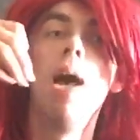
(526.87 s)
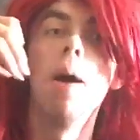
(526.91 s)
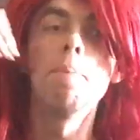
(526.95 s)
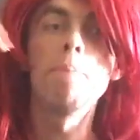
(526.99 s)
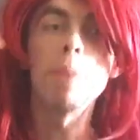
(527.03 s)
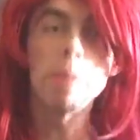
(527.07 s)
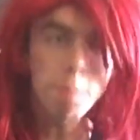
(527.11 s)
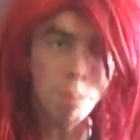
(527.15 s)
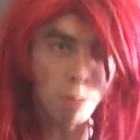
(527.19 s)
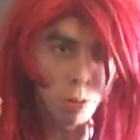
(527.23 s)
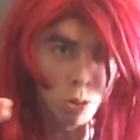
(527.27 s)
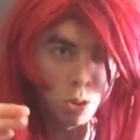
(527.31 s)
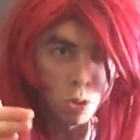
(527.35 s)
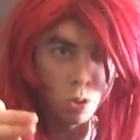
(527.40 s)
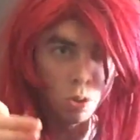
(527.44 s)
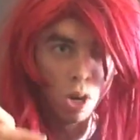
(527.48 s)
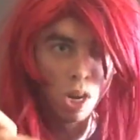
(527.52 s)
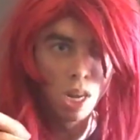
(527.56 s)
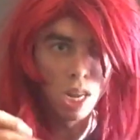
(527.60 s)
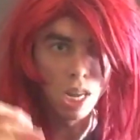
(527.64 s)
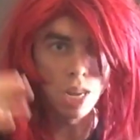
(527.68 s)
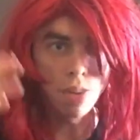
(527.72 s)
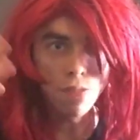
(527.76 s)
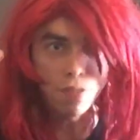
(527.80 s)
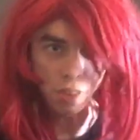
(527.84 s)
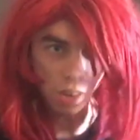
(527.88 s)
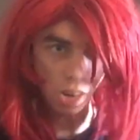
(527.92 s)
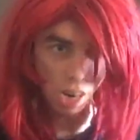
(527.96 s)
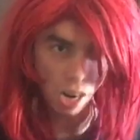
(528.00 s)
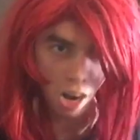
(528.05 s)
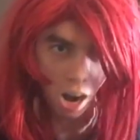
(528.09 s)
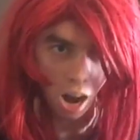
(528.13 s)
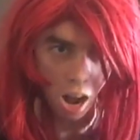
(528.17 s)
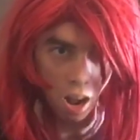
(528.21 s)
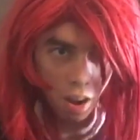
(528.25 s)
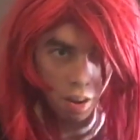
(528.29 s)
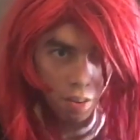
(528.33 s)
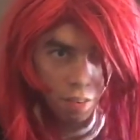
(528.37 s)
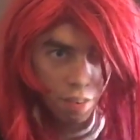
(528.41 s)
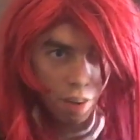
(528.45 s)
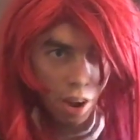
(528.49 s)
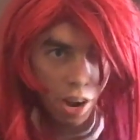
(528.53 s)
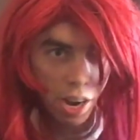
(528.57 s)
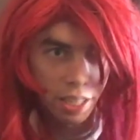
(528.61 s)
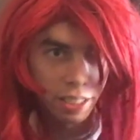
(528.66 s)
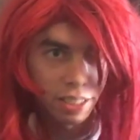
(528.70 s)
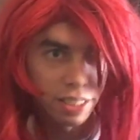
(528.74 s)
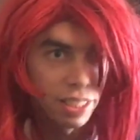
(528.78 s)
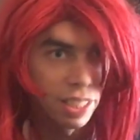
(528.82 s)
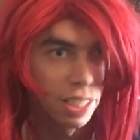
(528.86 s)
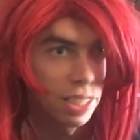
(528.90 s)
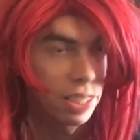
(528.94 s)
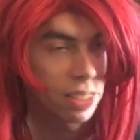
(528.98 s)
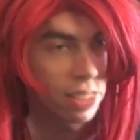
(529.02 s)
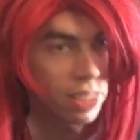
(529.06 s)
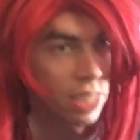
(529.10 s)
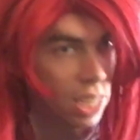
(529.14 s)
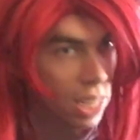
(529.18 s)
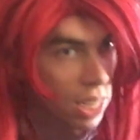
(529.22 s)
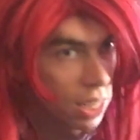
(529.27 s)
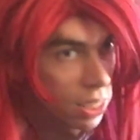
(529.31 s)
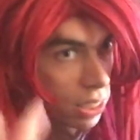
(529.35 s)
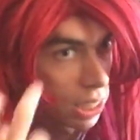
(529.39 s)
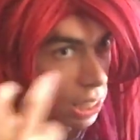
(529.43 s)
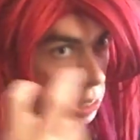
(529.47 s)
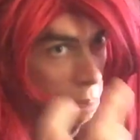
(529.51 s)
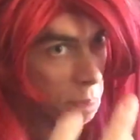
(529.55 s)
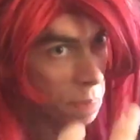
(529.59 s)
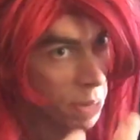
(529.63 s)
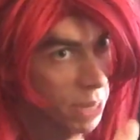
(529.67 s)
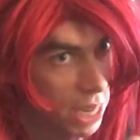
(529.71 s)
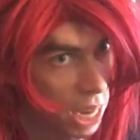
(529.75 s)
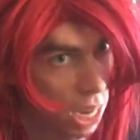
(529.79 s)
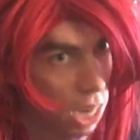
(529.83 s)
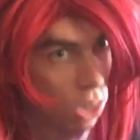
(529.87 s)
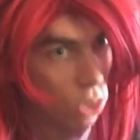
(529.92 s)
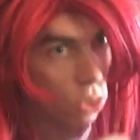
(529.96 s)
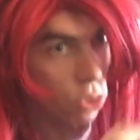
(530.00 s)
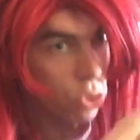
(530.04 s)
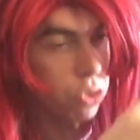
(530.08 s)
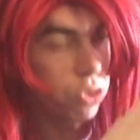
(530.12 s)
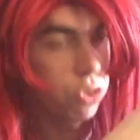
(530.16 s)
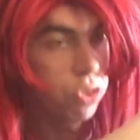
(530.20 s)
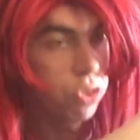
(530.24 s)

and people do if they find it themselves.